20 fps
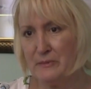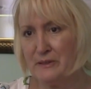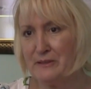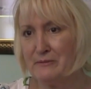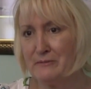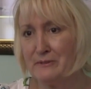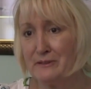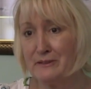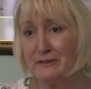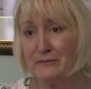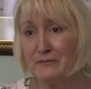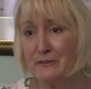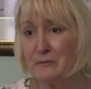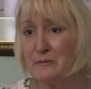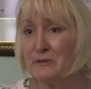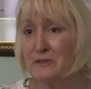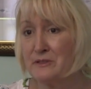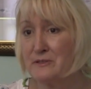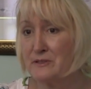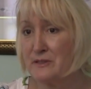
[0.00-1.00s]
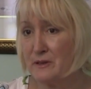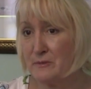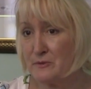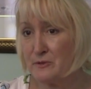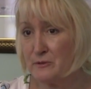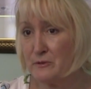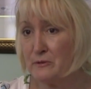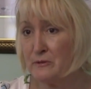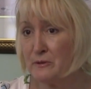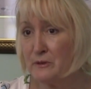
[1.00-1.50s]
but really from a
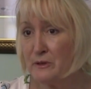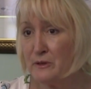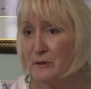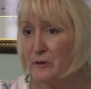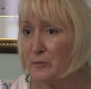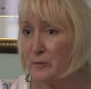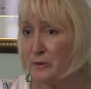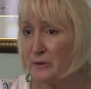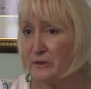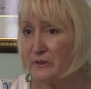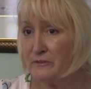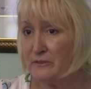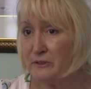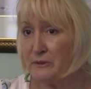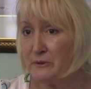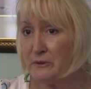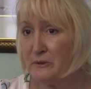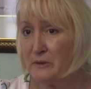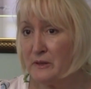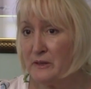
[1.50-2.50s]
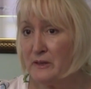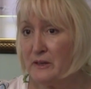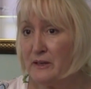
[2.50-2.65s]
conceptual point of view,